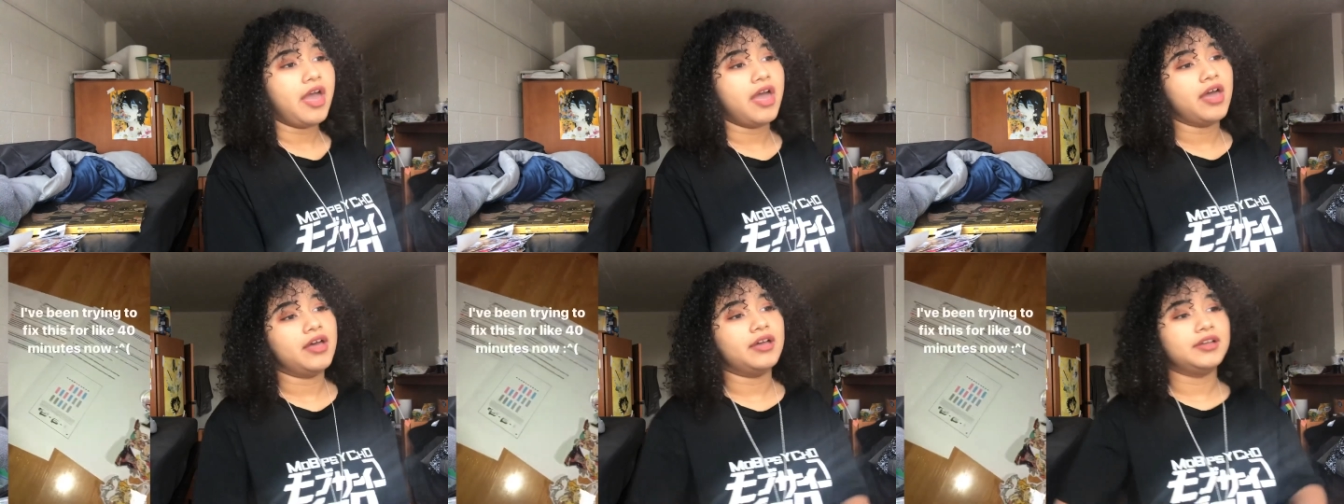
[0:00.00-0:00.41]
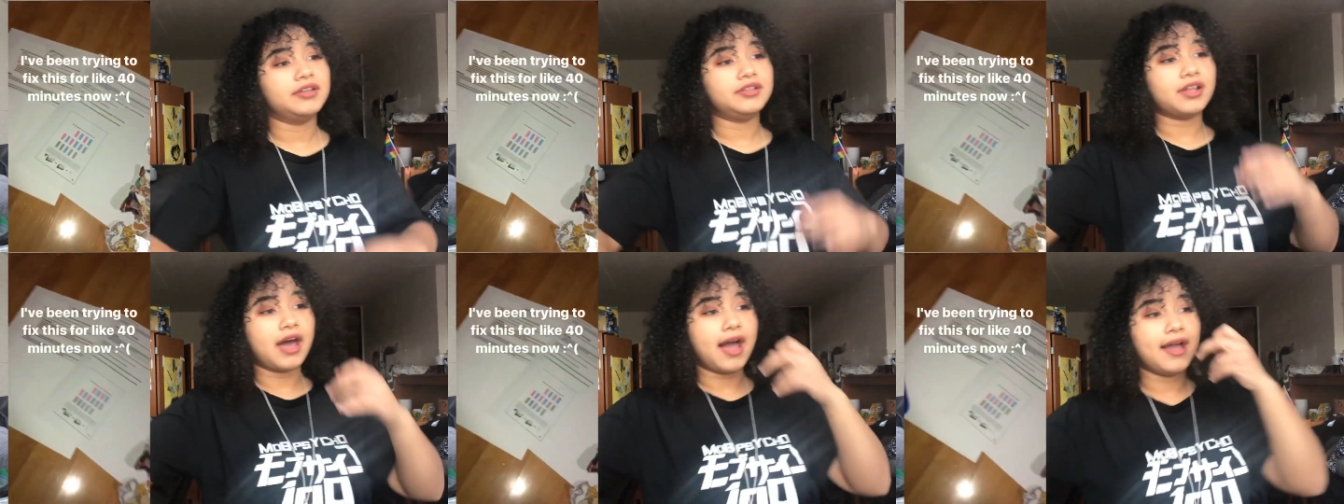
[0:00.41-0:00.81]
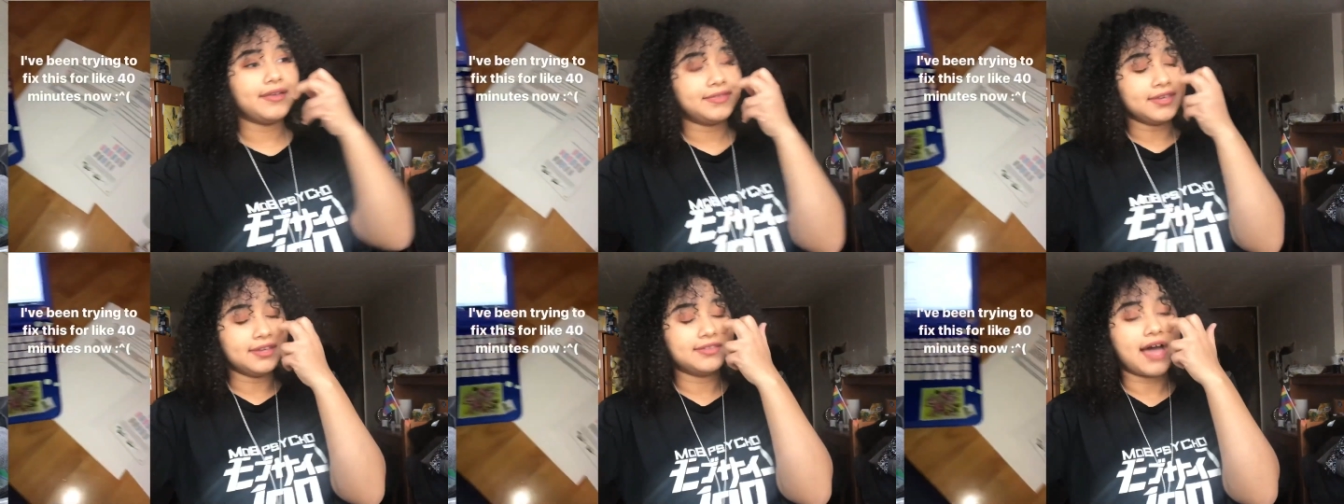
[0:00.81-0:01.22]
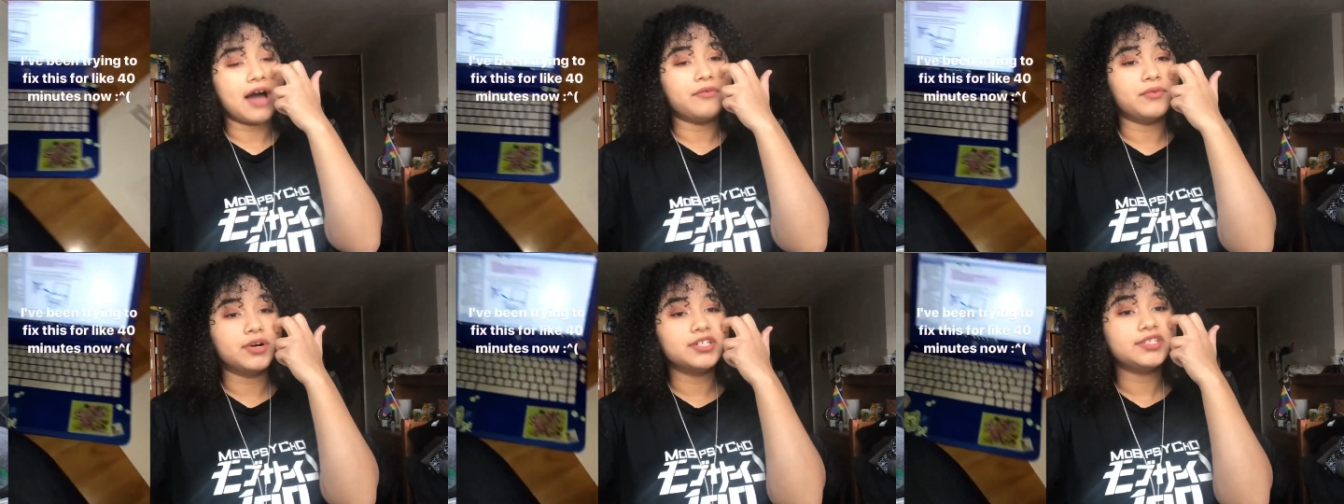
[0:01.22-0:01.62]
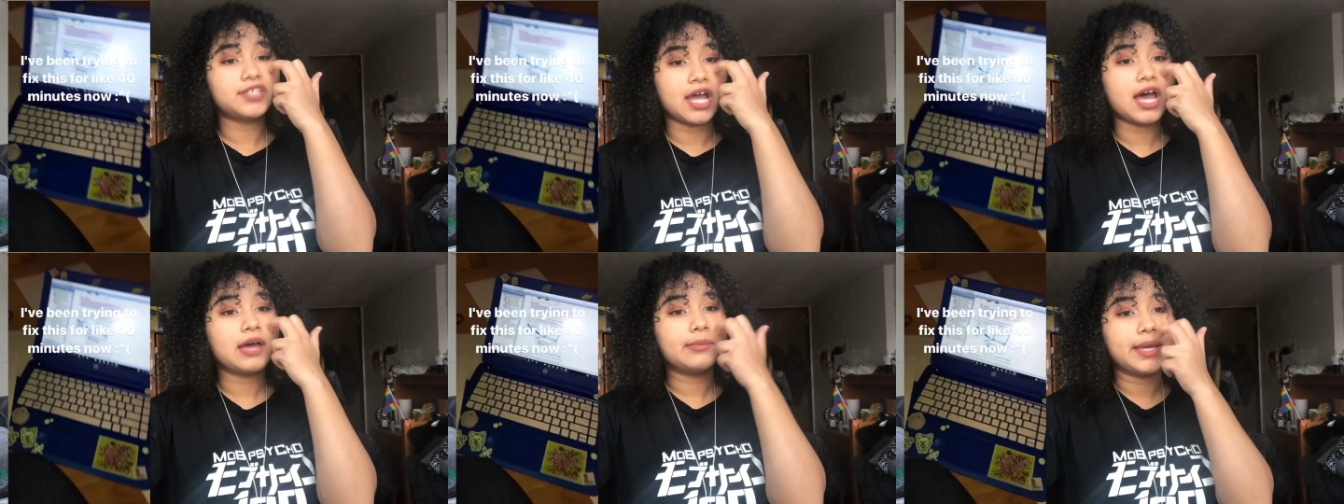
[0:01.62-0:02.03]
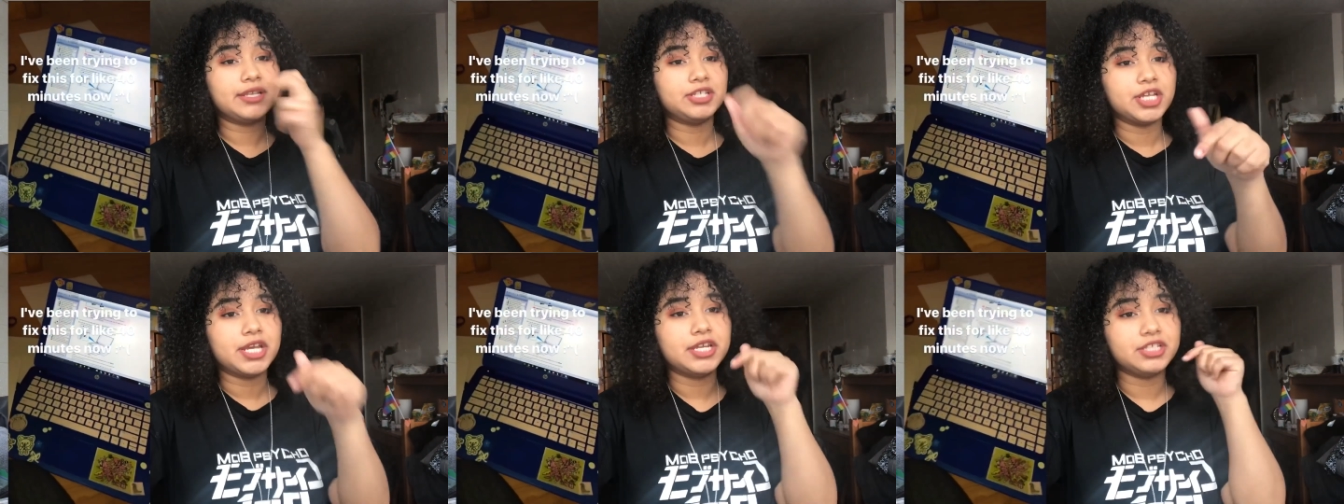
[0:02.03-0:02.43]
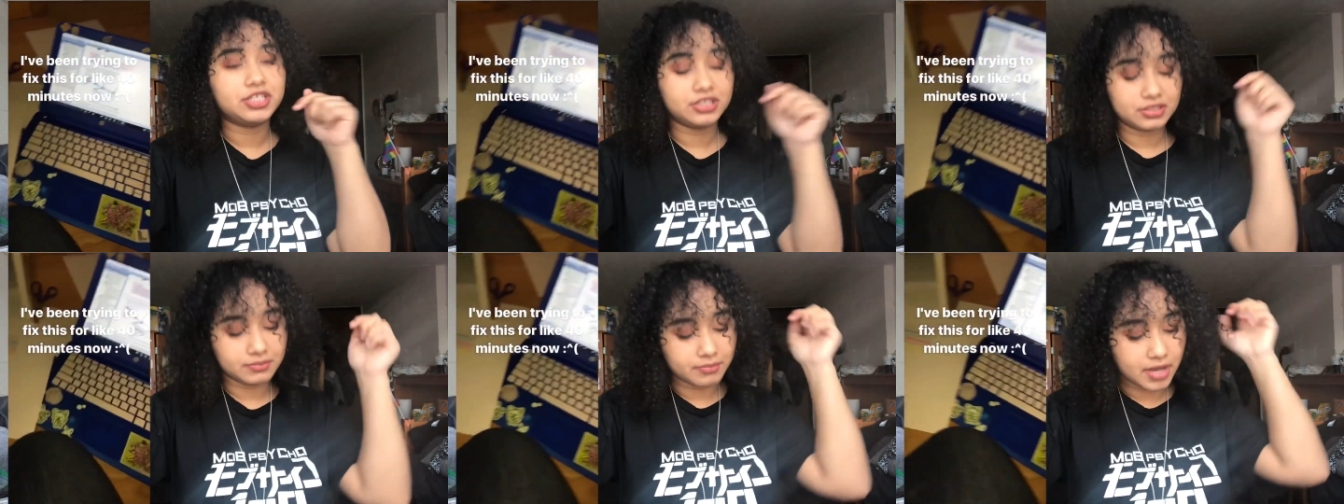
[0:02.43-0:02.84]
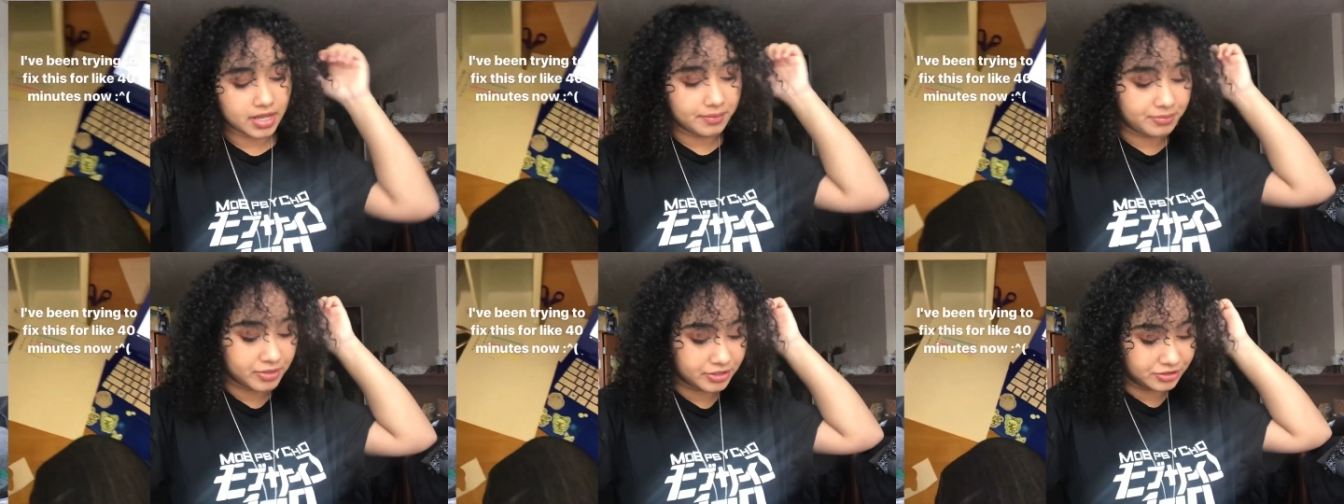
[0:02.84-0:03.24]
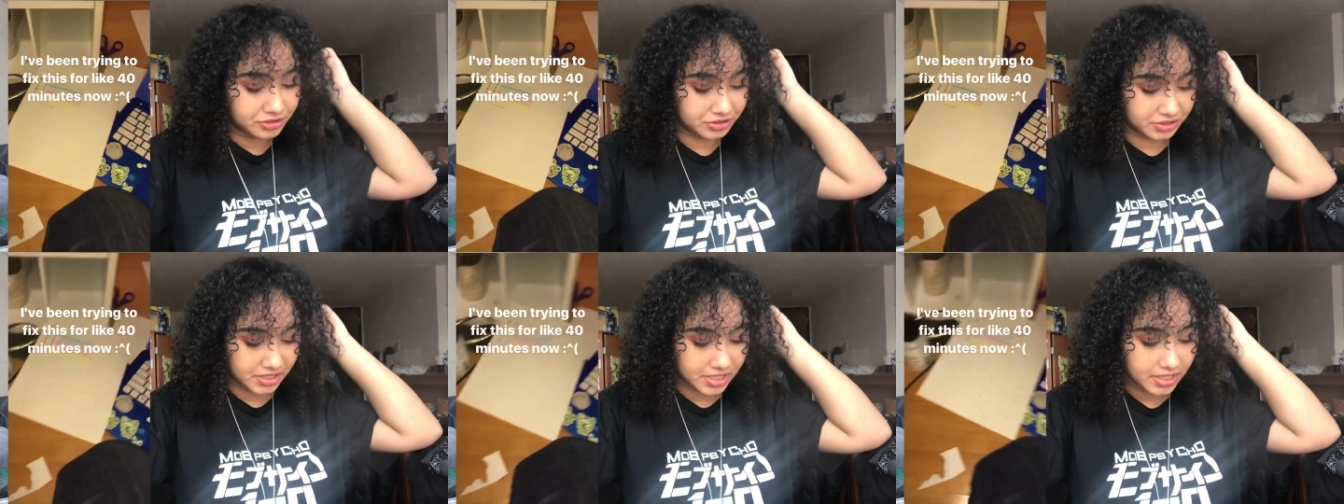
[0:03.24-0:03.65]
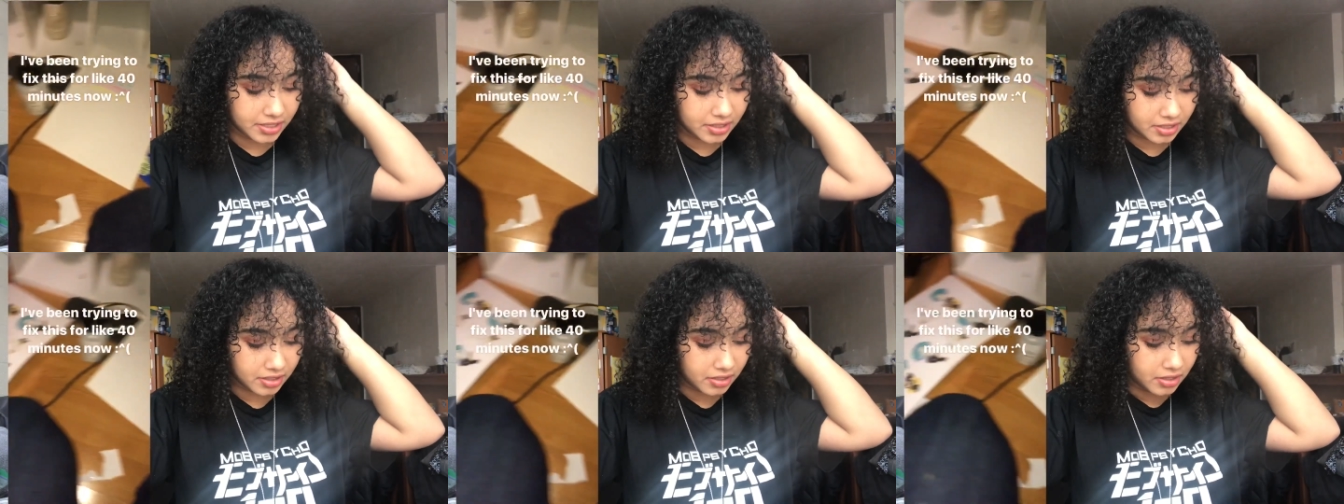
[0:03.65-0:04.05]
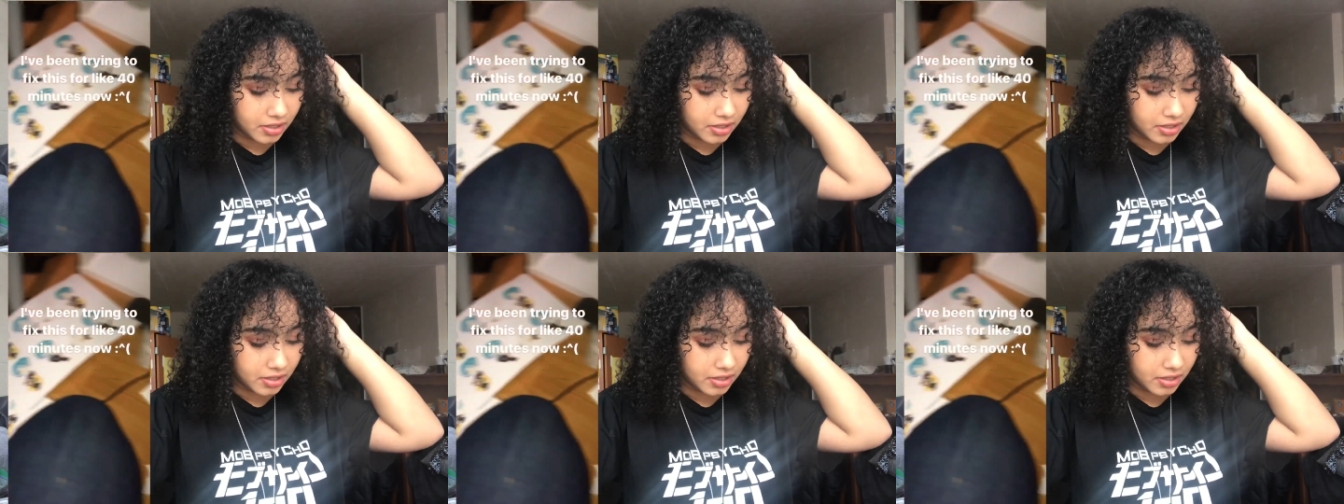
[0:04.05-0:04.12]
And I think that one time I changed my printer's ink